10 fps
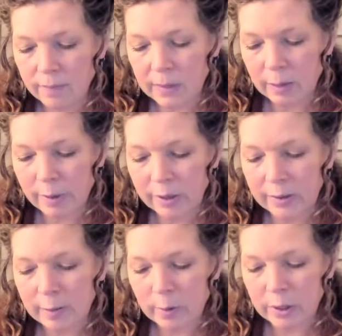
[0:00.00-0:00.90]

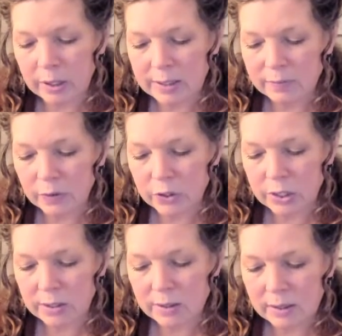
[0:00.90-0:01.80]
comparing the borderless
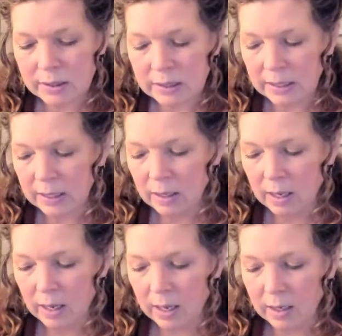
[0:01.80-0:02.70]
versions,
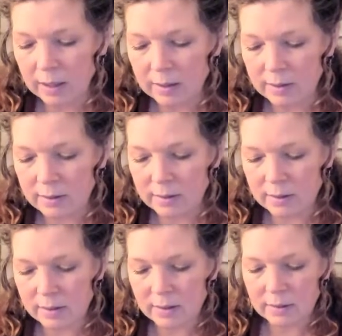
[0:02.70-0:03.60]

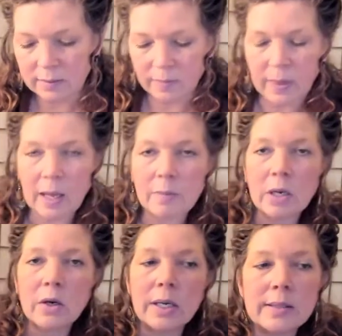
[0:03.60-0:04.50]
and I'm
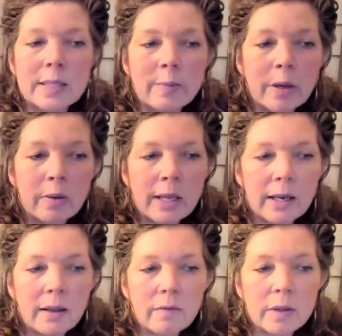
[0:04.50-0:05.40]
not crazy about
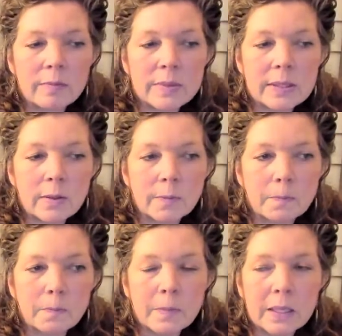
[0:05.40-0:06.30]
any of them. So
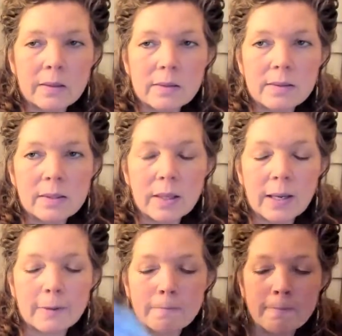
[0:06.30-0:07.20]
yeah.